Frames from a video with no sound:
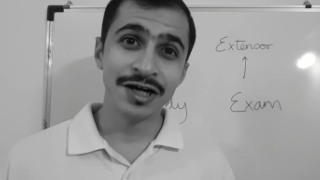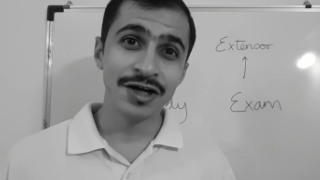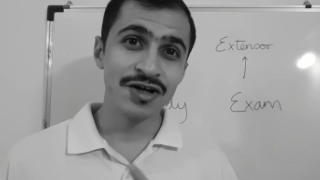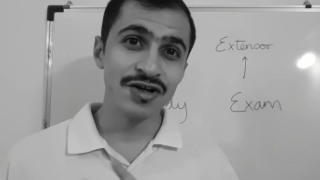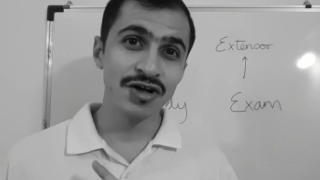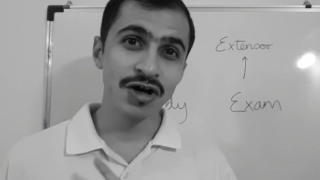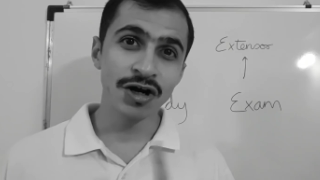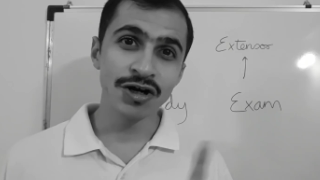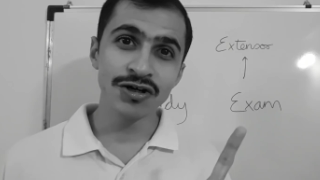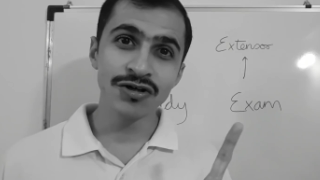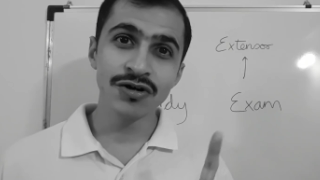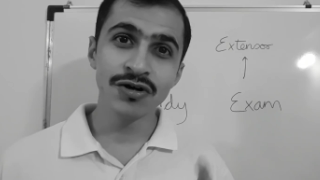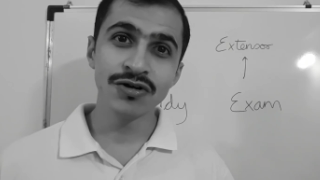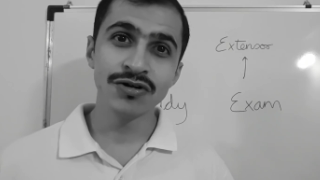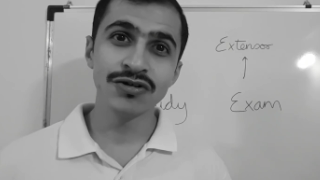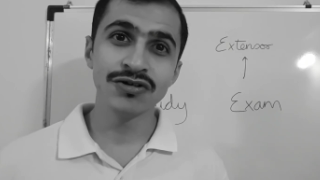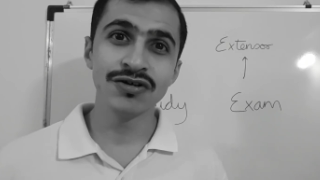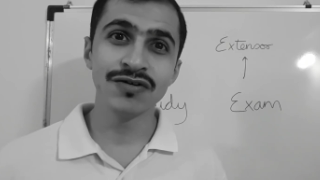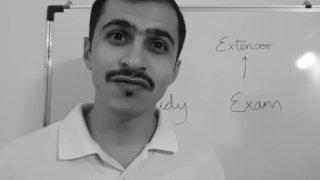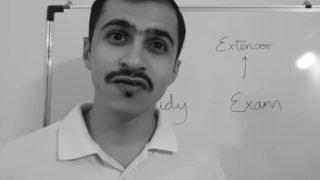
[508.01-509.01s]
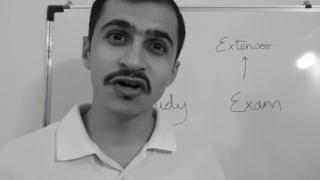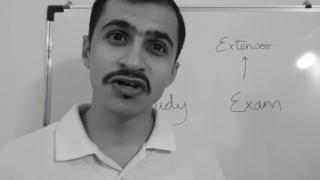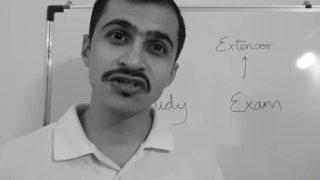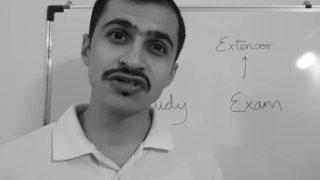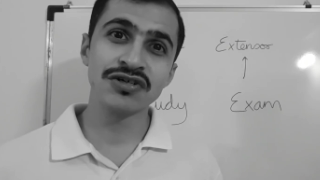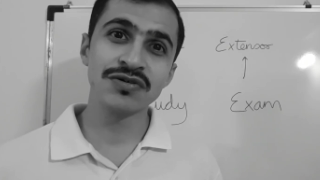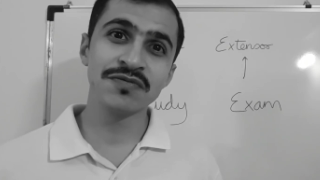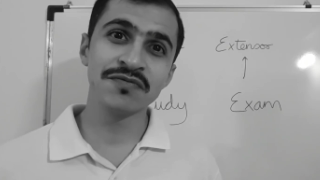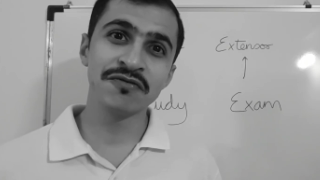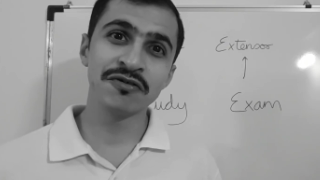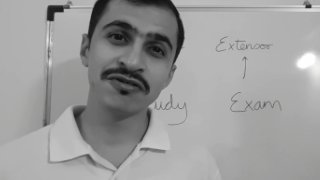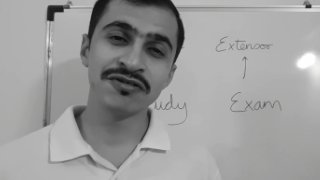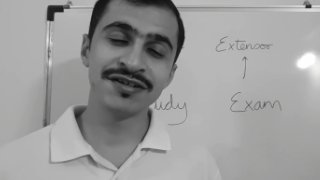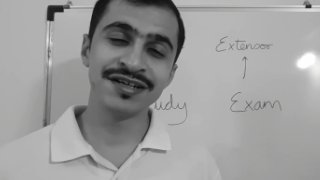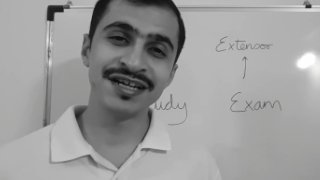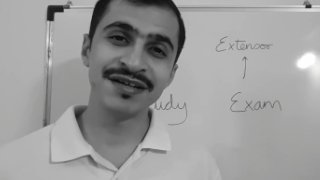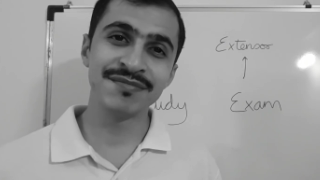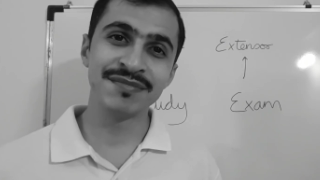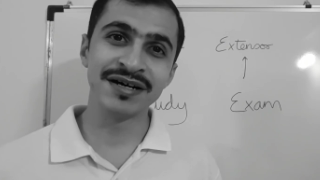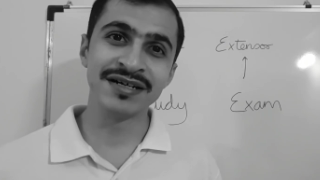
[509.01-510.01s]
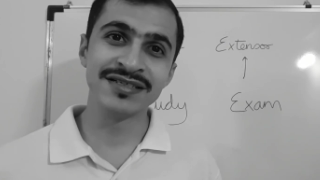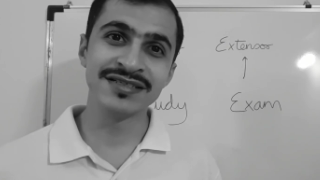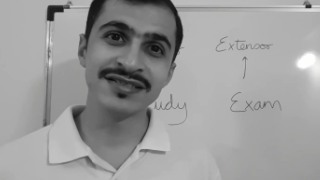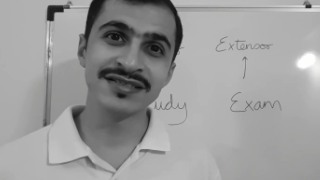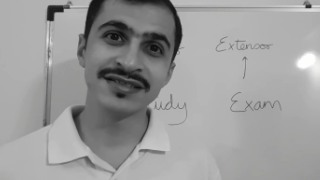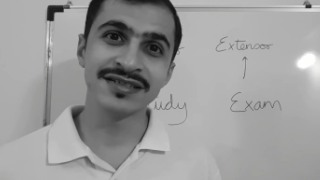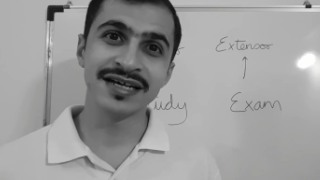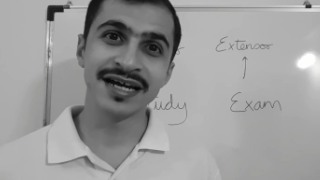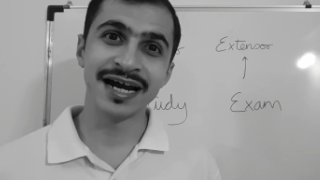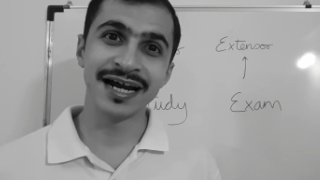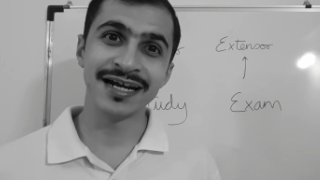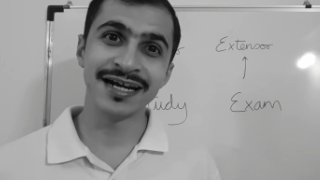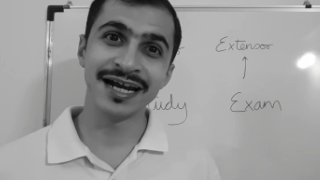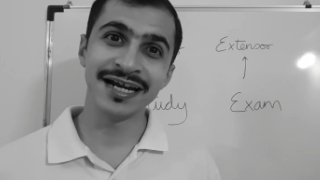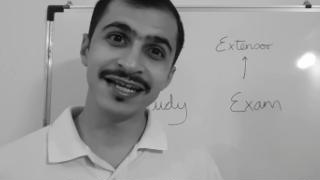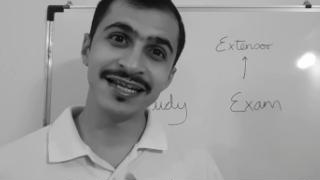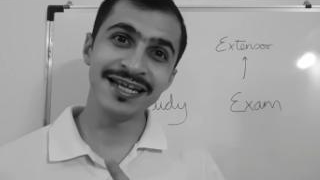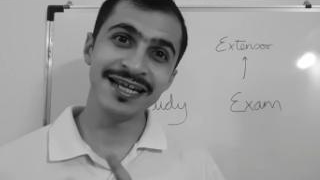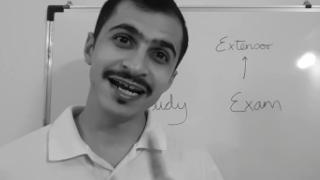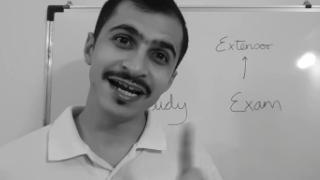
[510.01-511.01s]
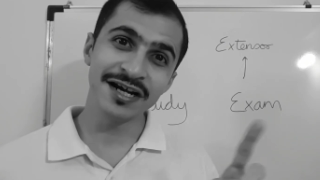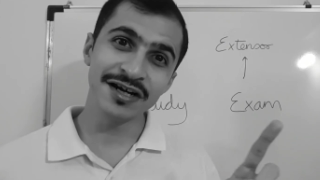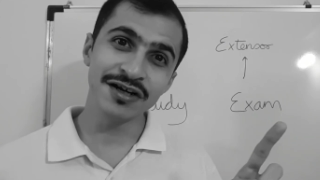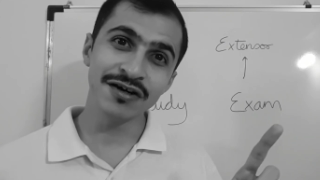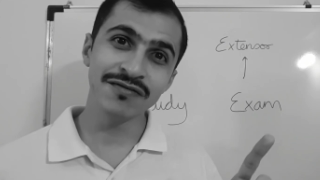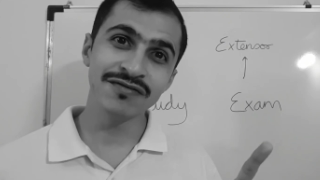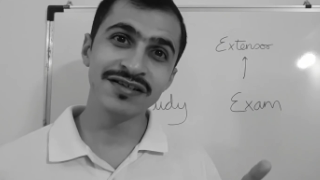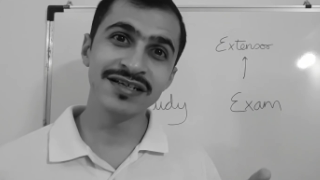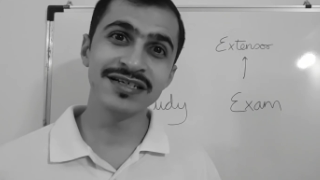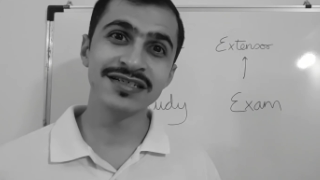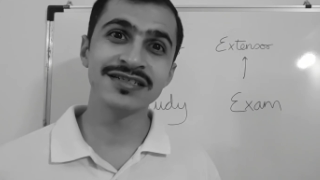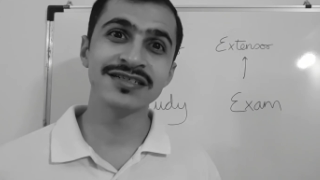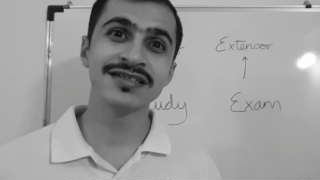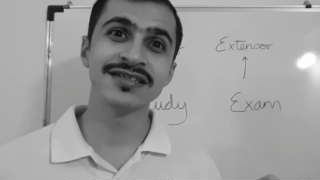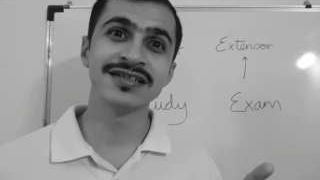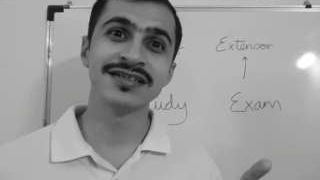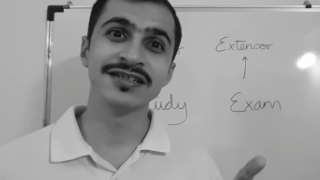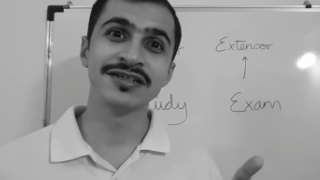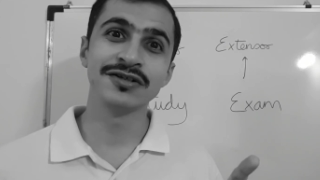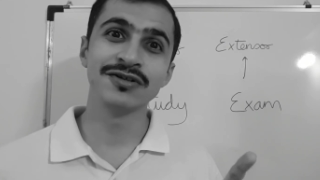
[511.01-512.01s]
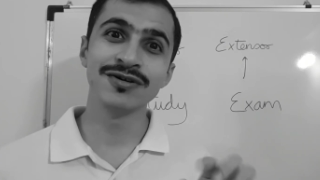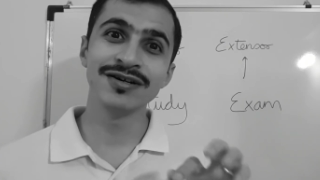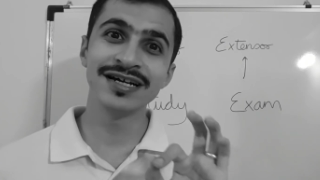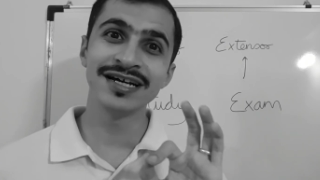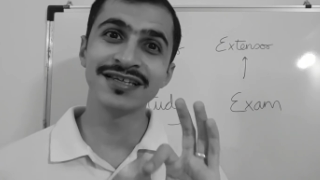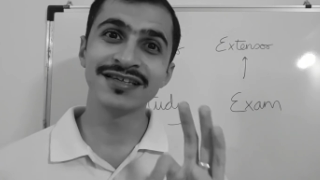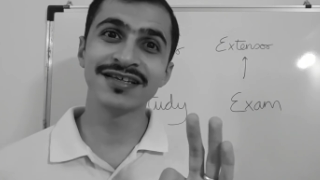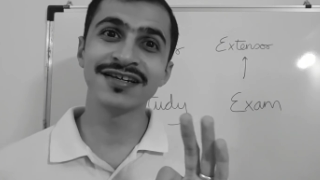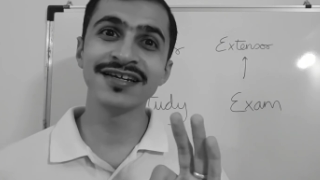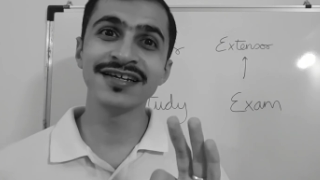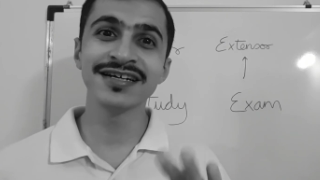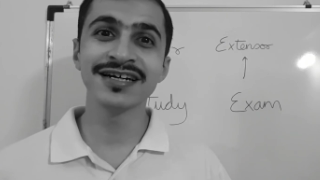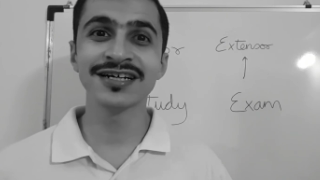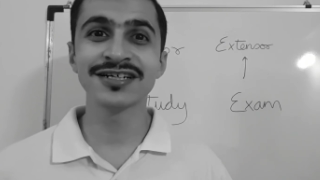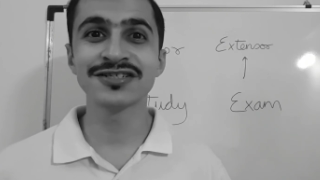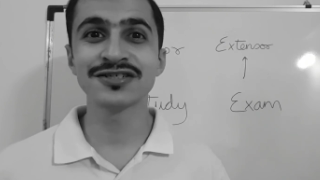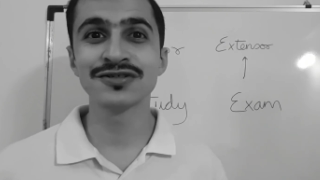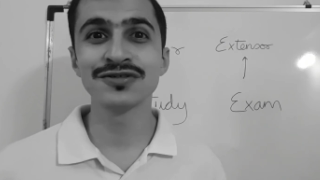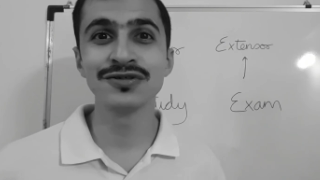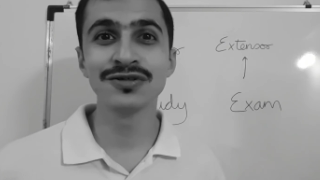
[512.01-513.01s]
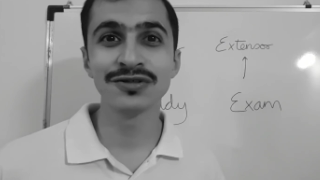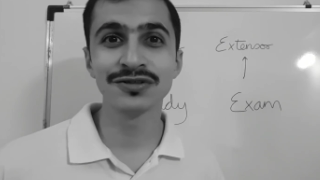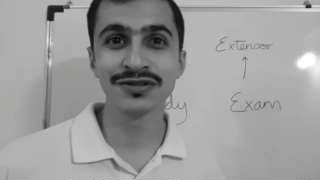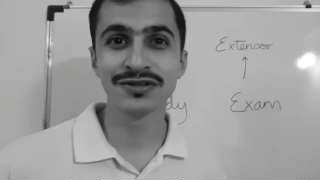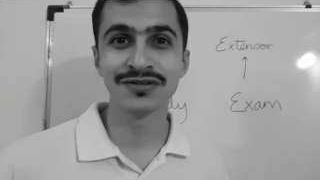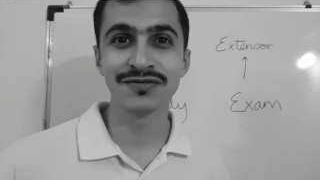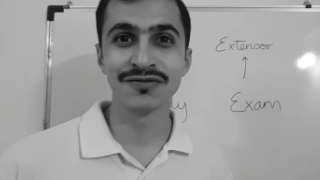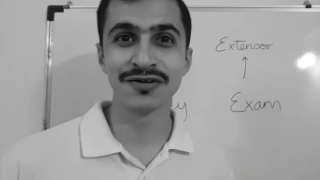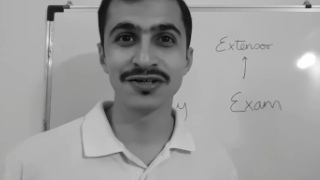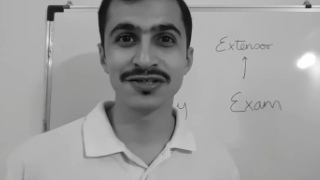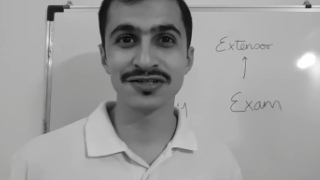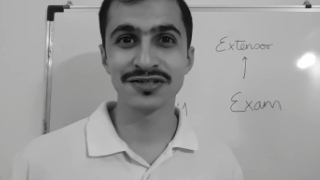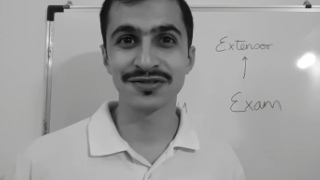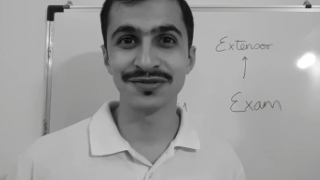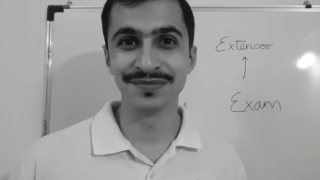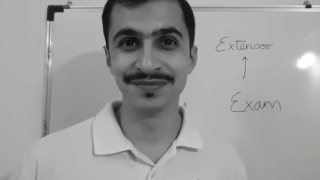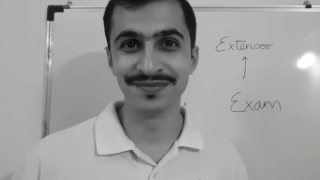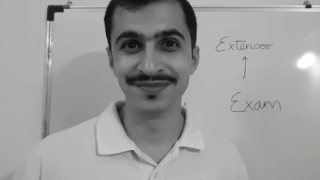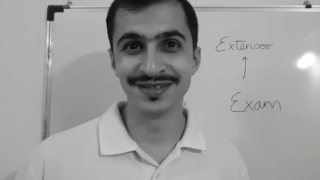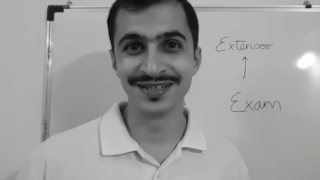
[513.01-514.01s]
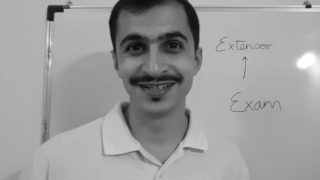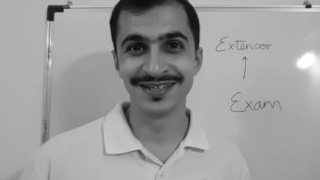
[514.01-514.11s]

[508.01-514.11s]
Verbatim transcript: not go to the washroom for three months, and at the end of this, you'll get three hours to go to the washroom.